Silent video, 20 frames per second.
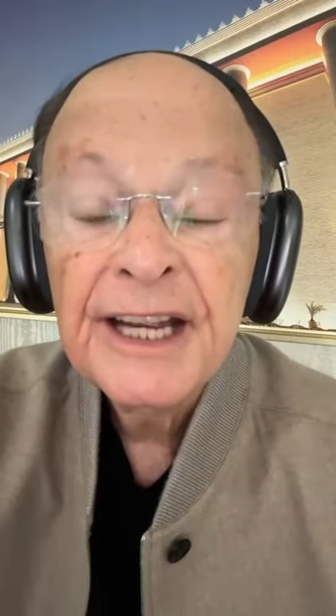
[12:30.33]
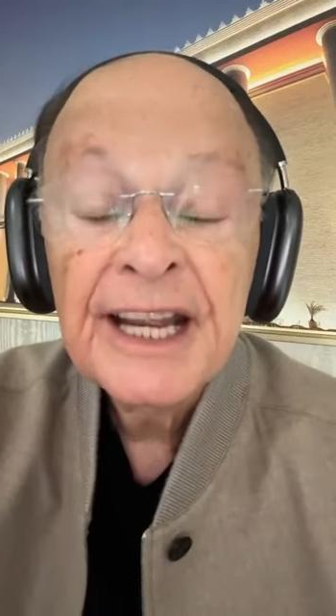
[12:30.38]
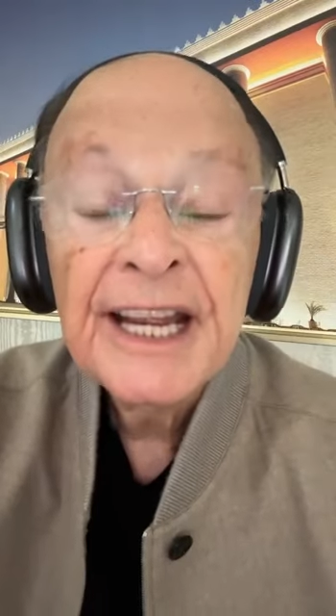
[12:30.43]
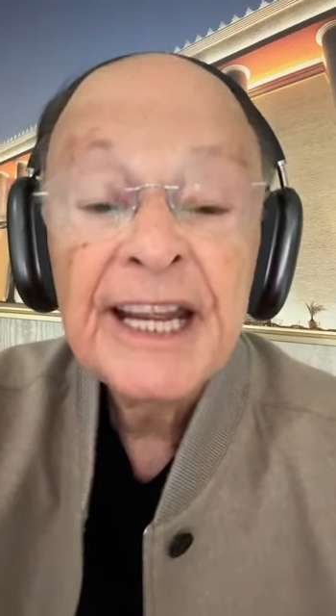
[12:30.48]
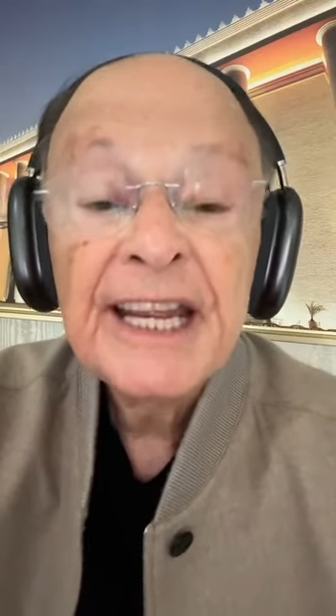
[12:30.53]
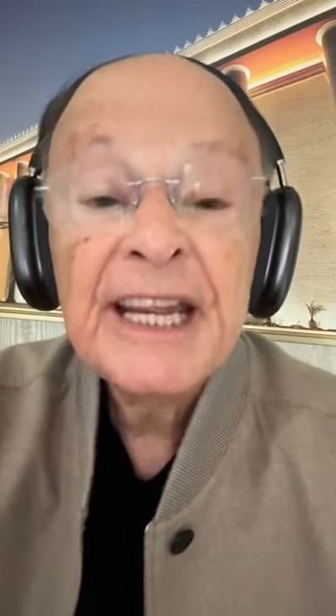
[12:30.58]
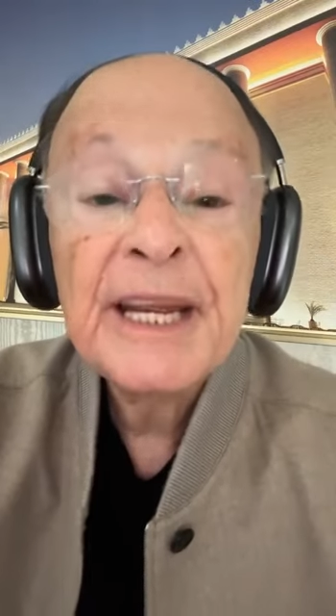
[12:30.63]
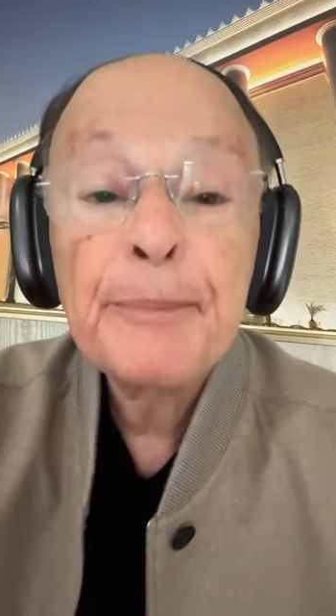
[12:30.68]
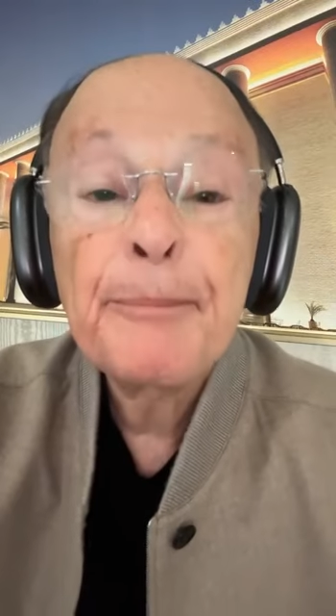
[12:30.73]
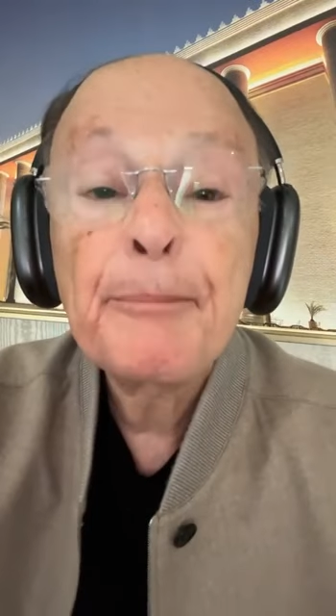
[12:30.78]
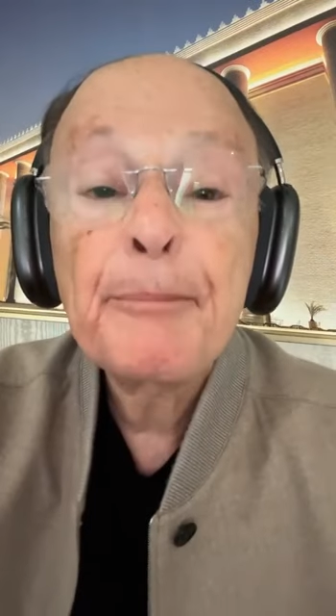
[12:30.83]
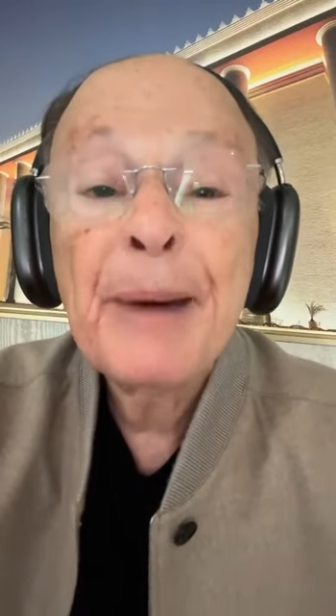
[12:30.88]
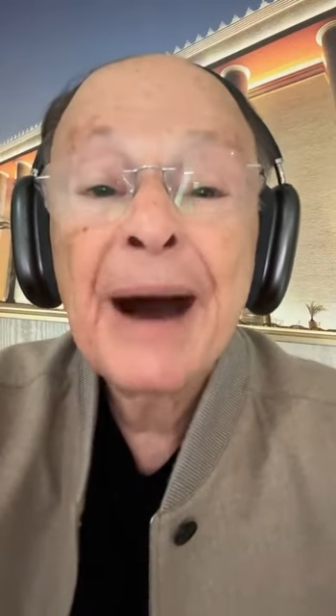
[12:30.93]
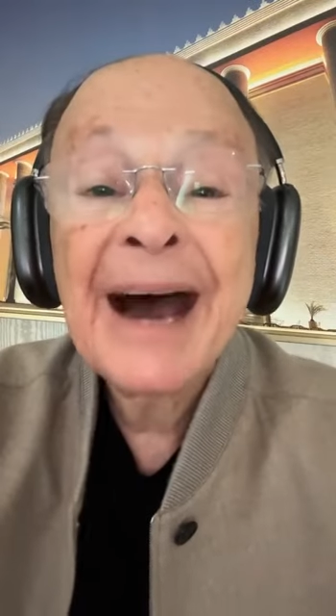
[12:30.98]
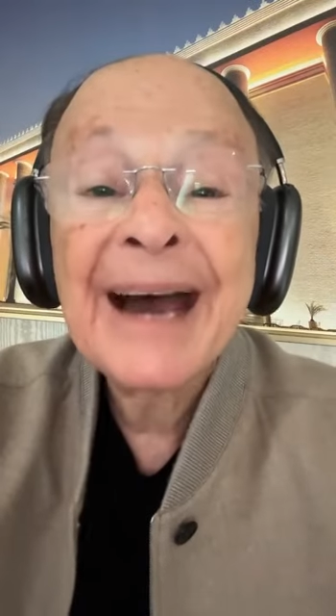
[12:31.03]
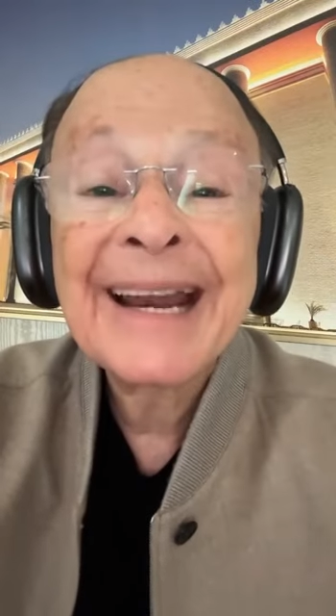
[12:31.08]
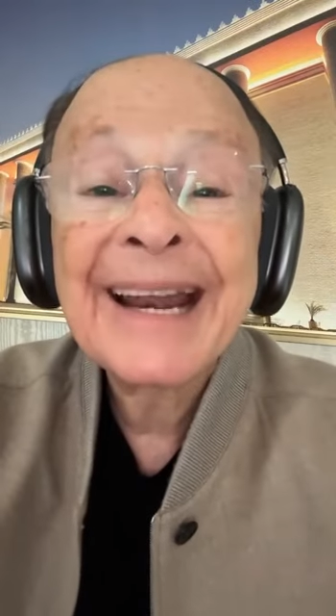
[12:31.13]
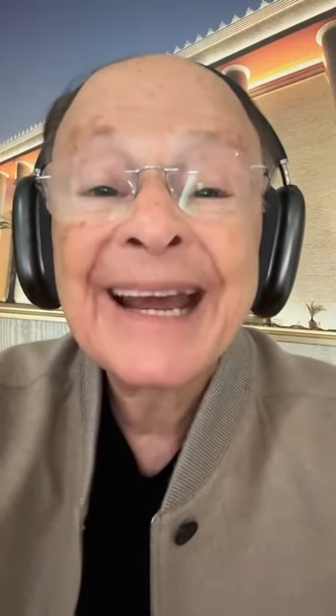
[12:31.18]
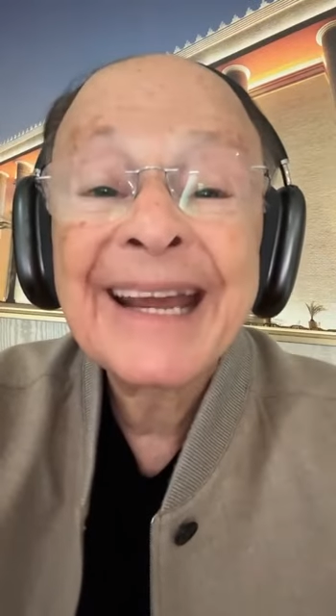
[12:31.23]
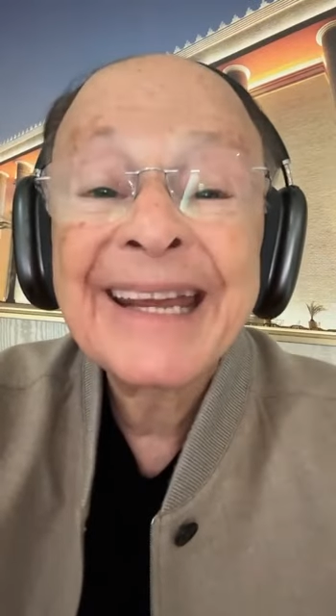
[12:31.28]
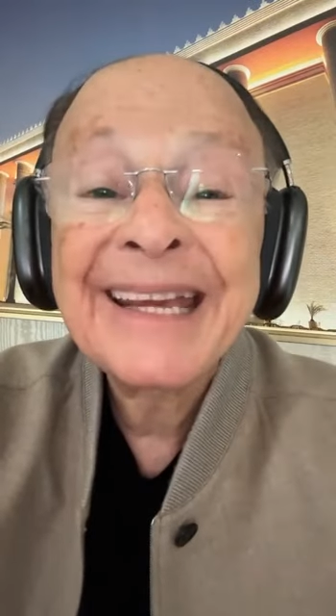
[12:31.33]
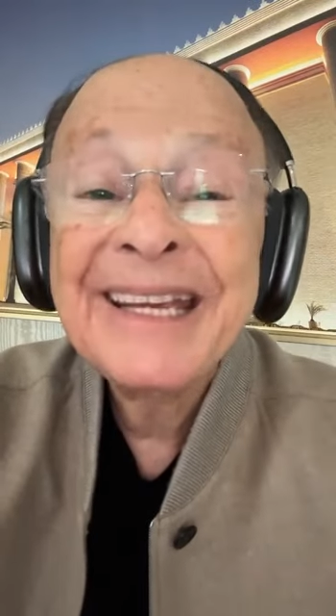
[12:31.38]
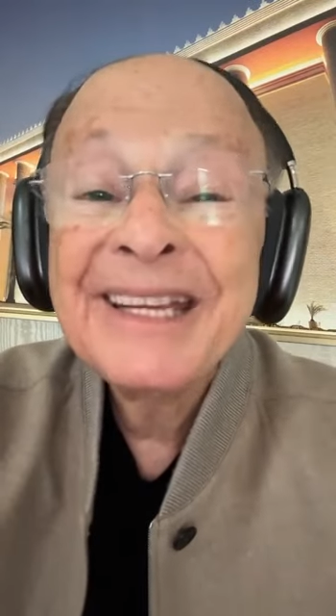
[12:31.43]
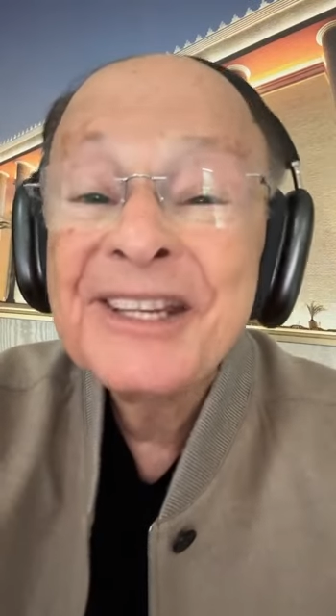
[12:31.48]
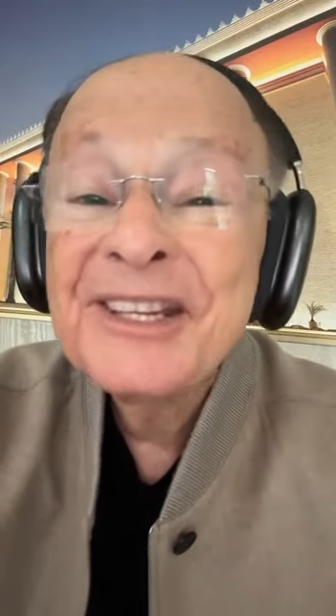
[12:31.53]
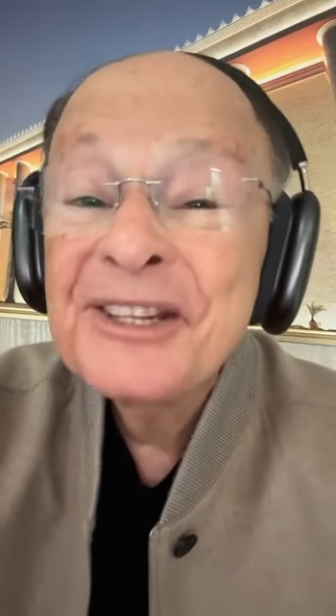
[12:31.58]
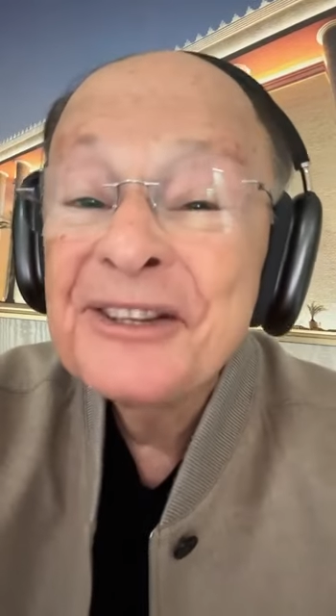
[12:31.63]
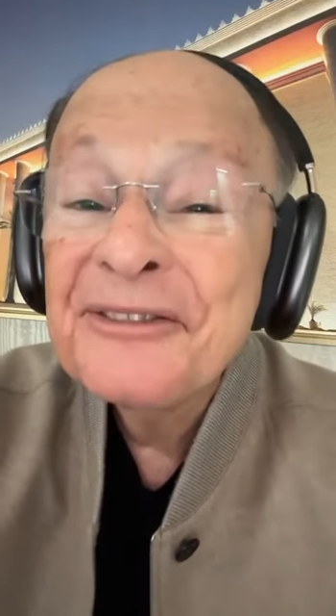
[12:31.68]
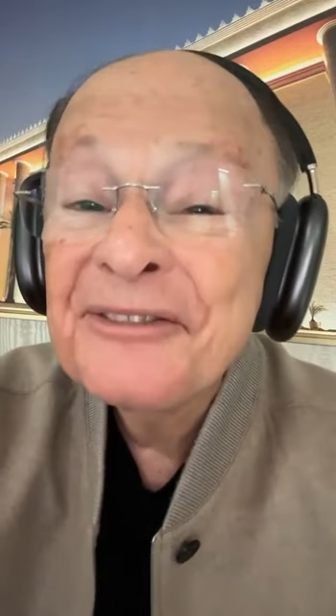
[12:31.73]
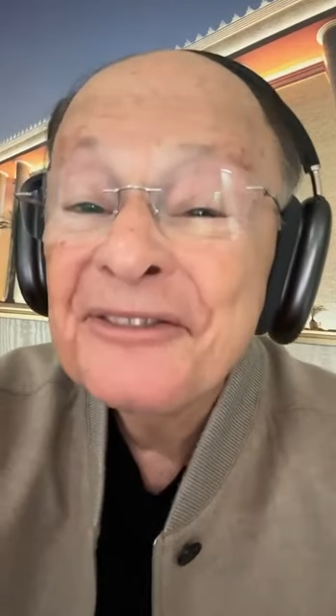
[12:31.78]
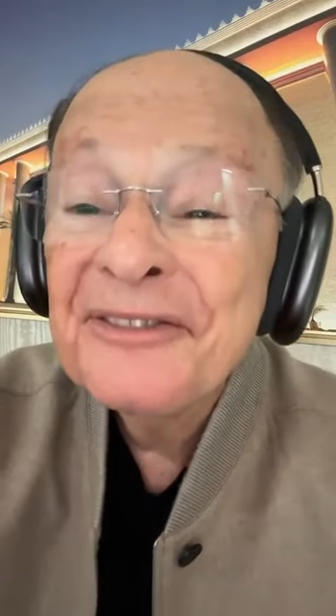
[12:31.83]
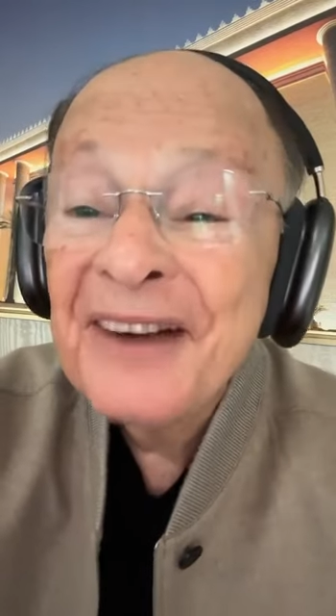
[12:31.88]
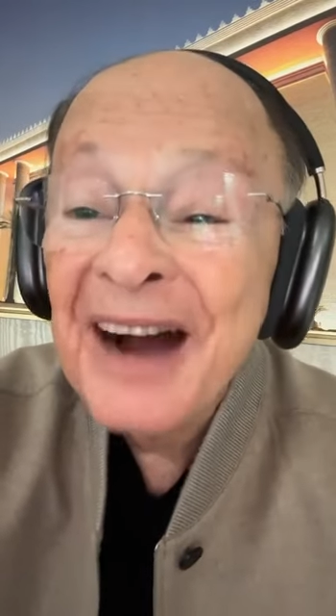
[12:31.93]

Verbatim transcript: and that it may be